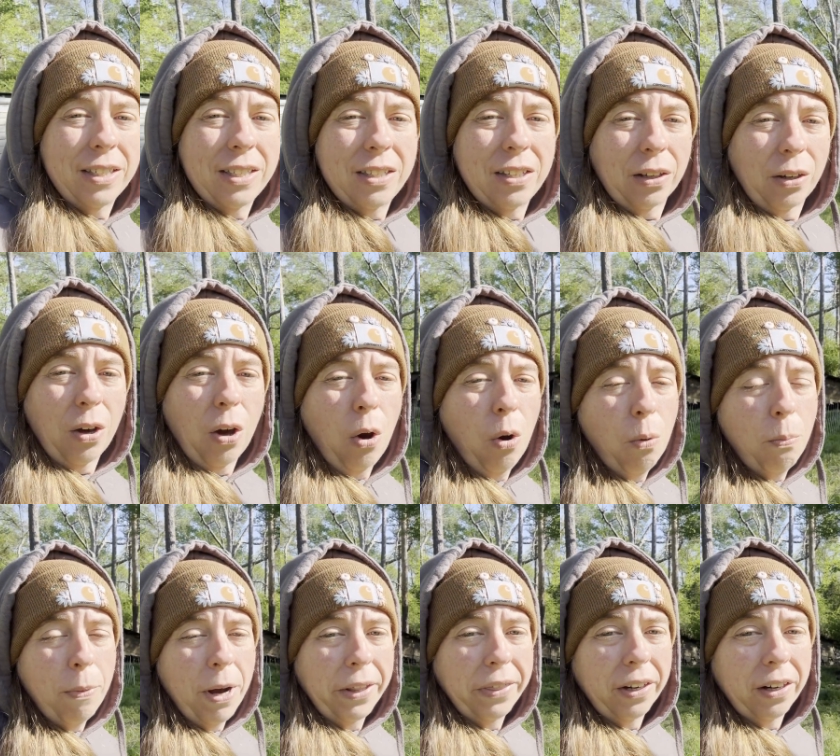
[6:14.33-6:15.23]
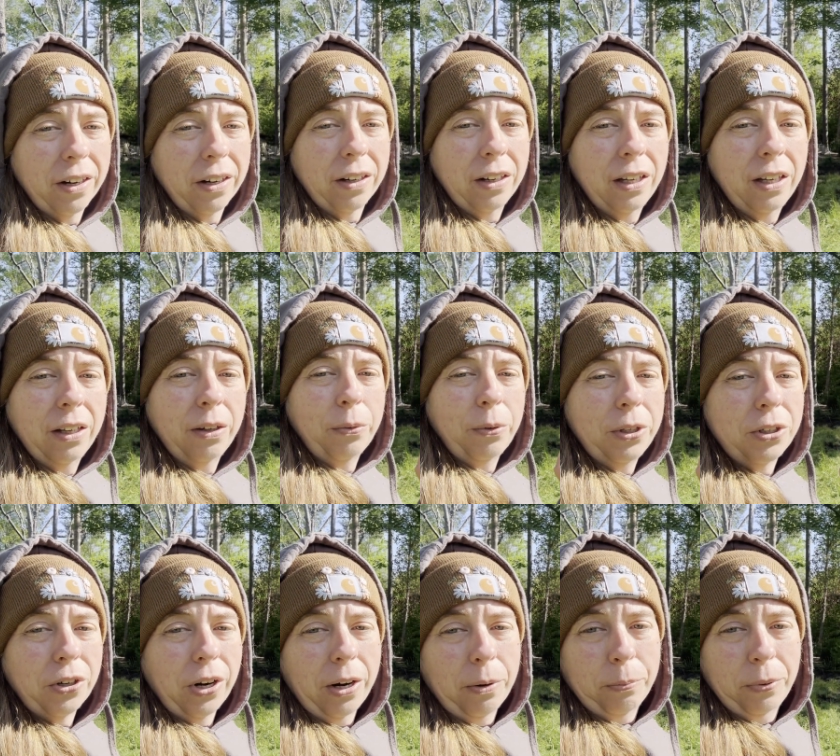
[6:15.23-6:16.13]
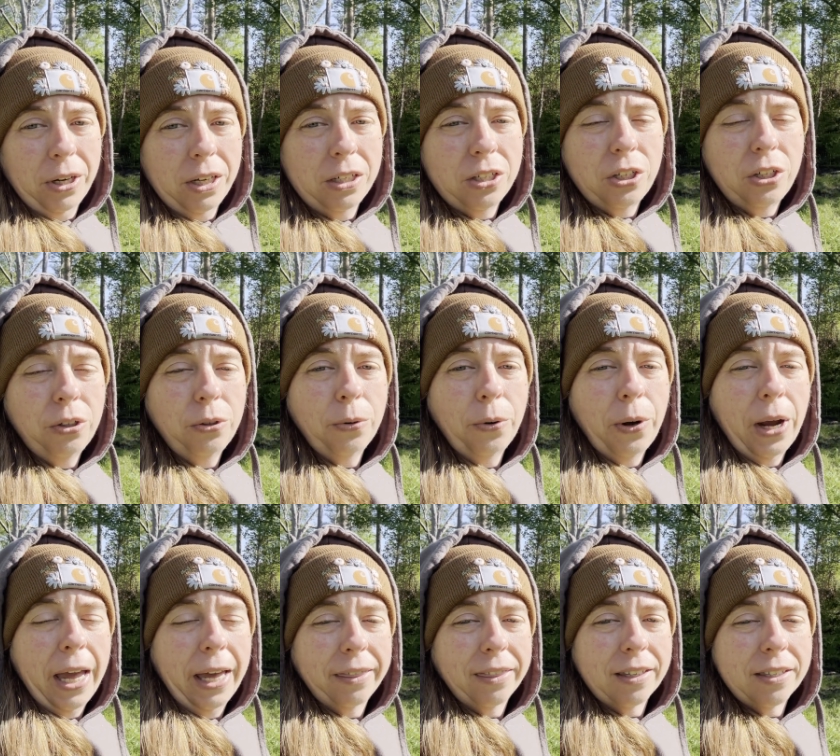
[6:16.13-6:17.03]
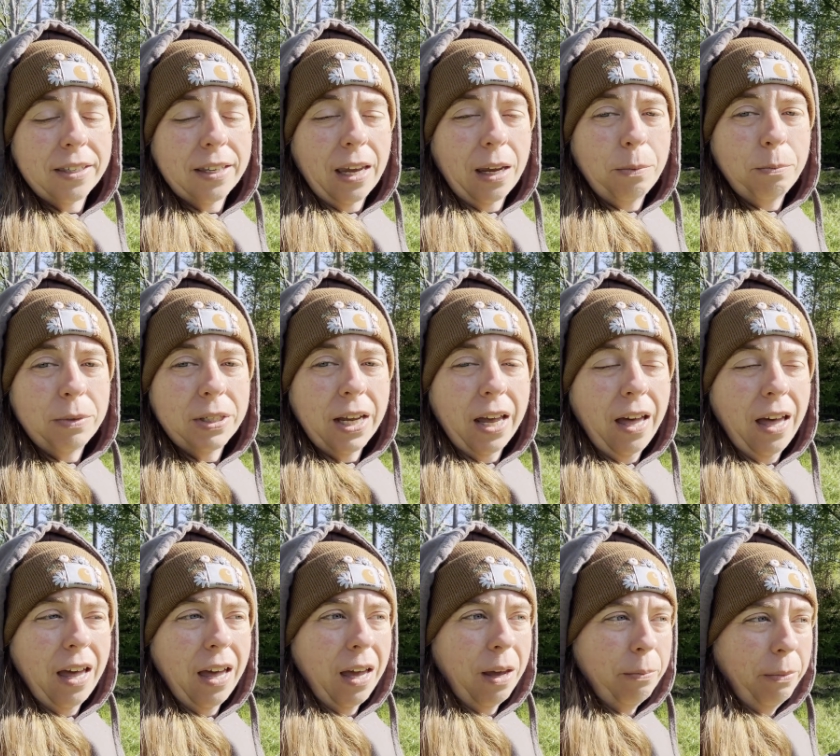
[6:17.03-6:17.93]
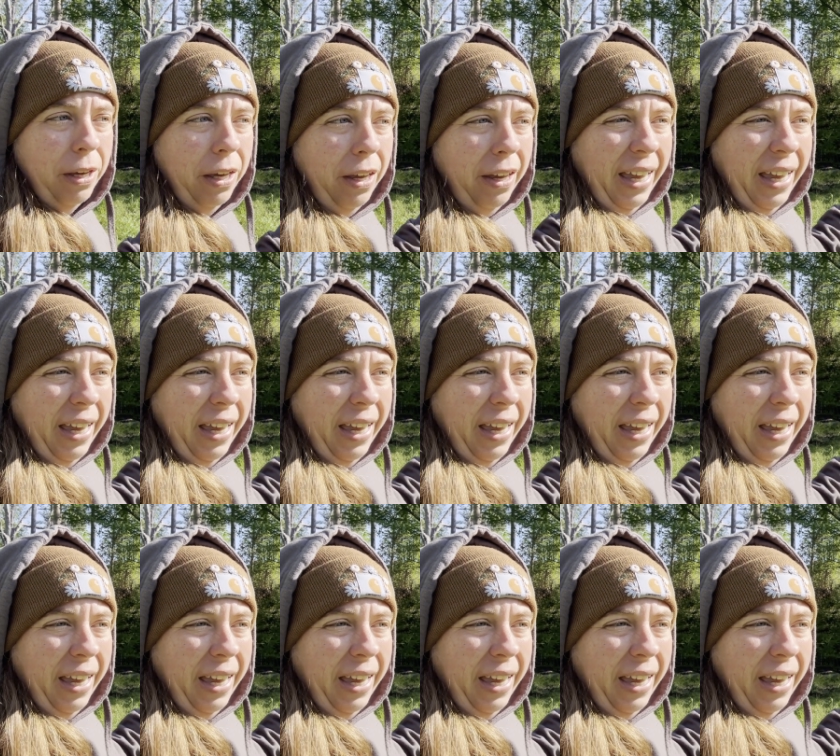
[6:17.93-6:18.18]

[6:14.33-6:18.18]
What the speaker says: to co-mother. We try to breed 2 at the same time.